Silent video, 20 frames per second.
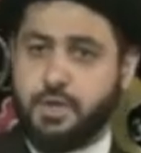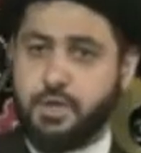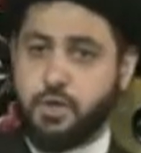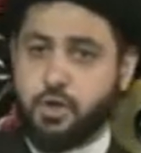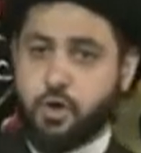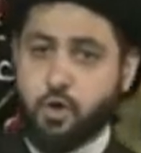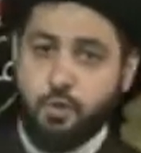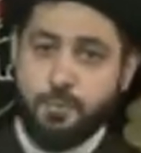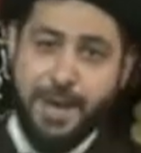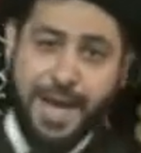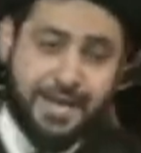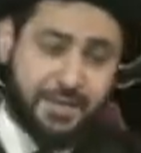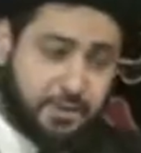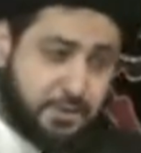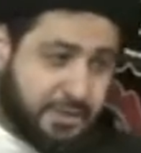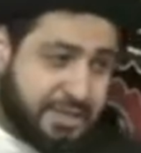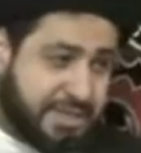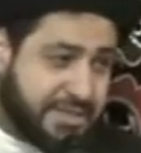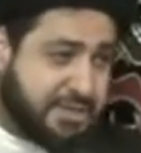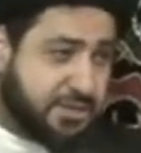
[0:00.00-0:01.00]
You go back,
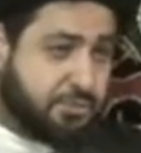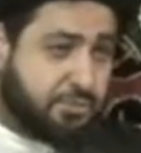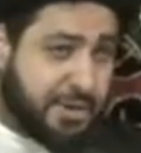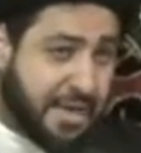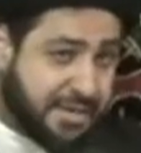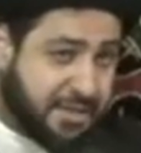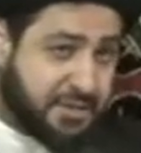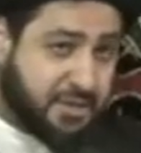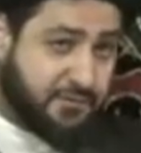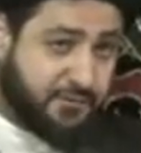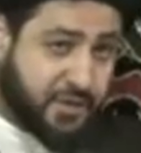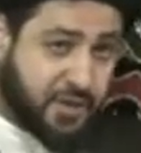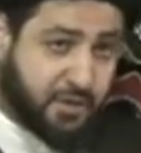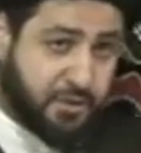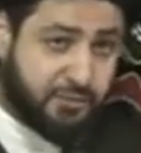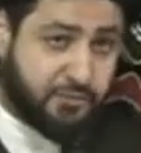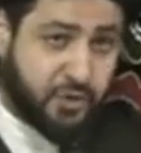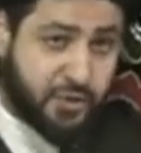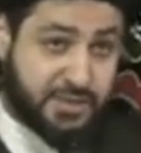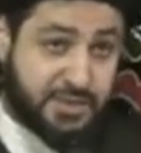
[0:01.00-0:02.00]
look at the rate of the
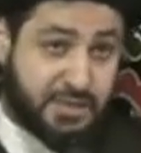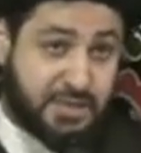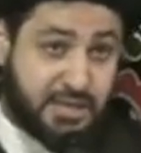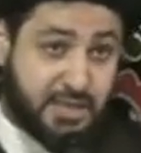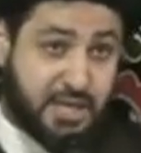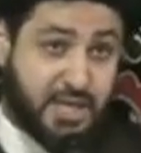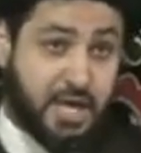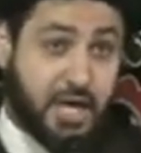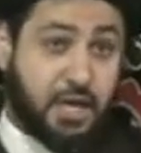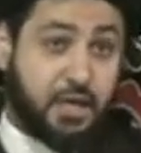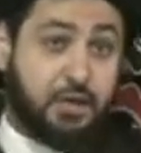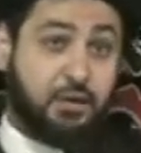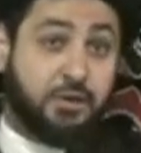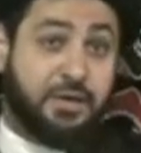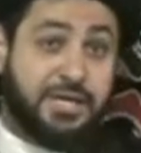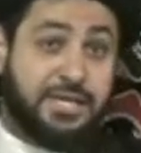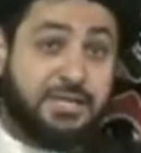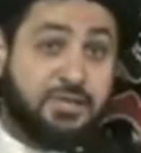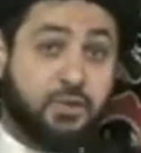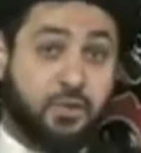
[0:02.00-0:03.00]
university,
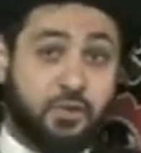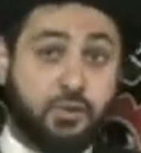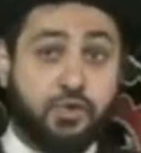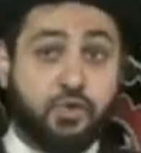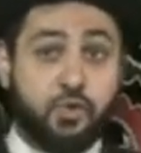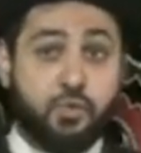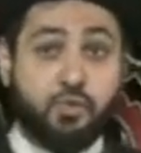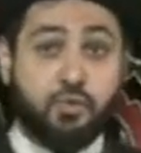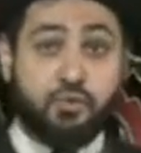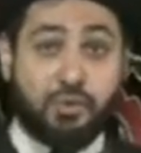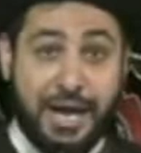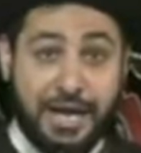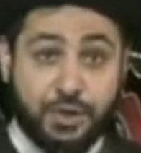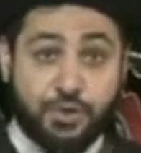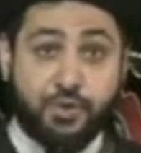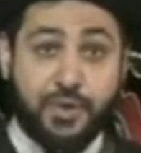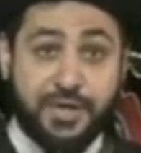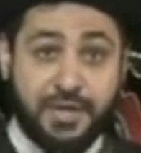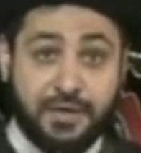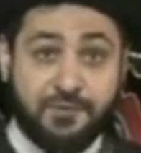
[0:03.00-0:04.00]
look at those who
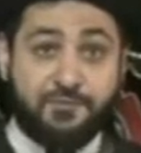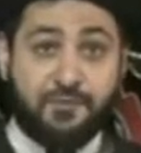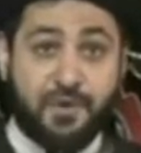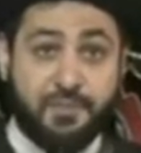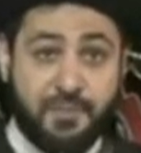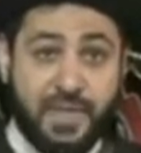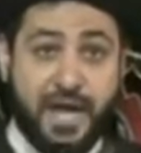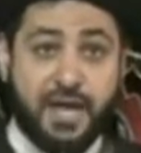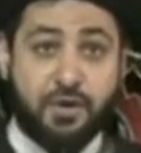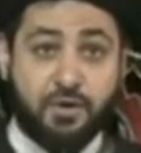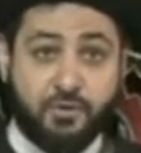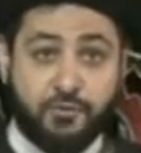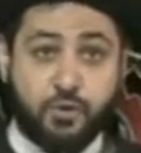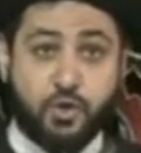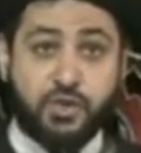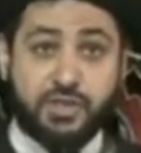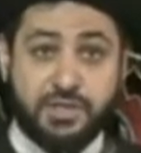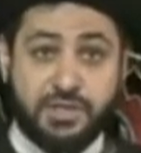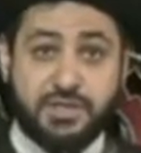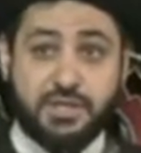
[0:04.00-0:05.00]
graduated from that
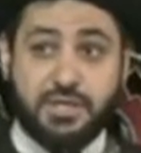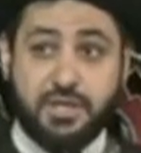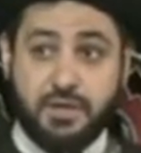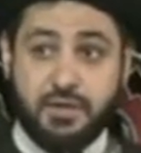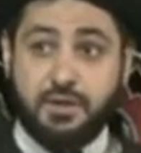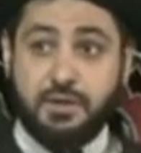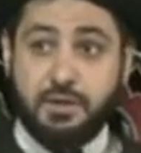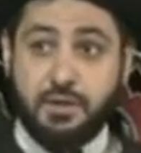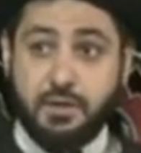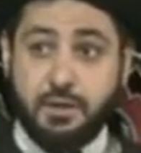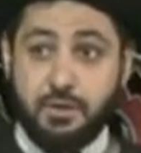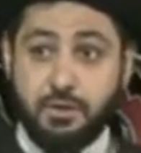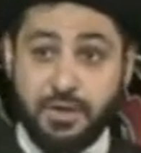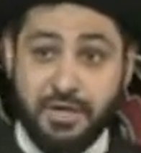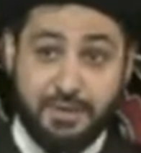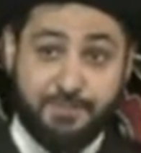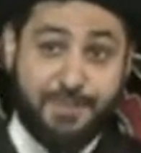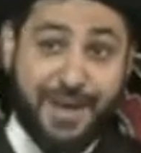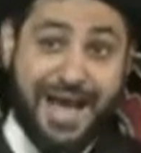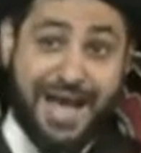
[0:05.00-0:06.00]
university, Look
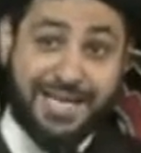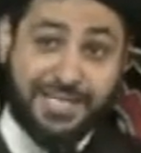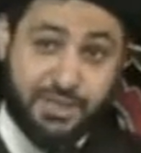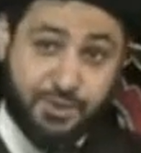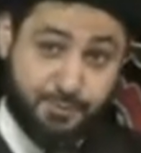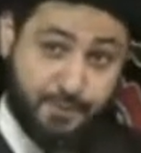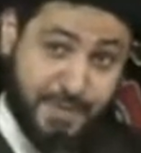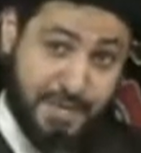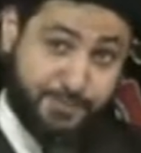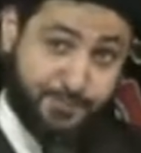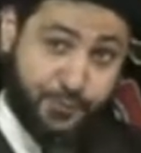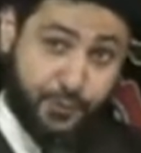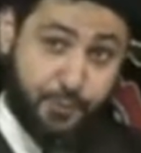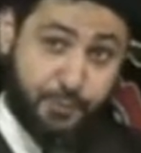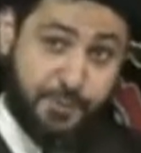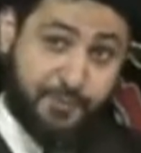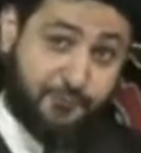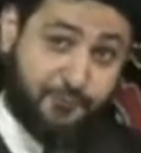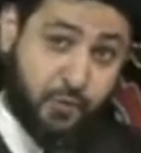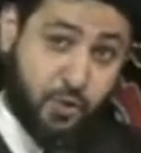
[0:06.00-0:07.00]
at past people
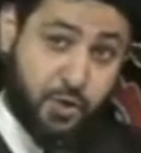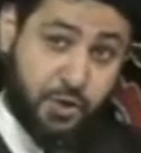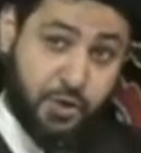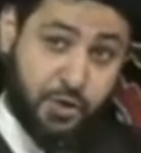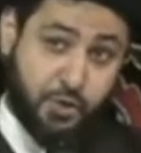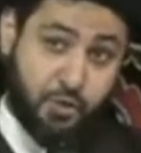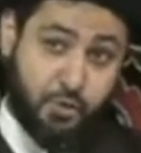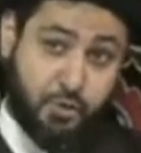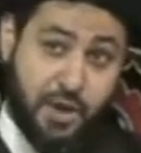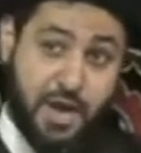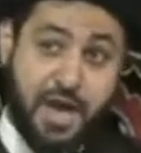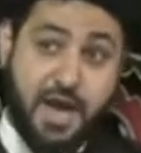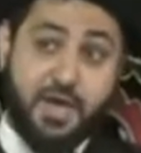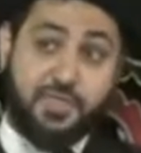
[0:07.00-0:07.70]
before you.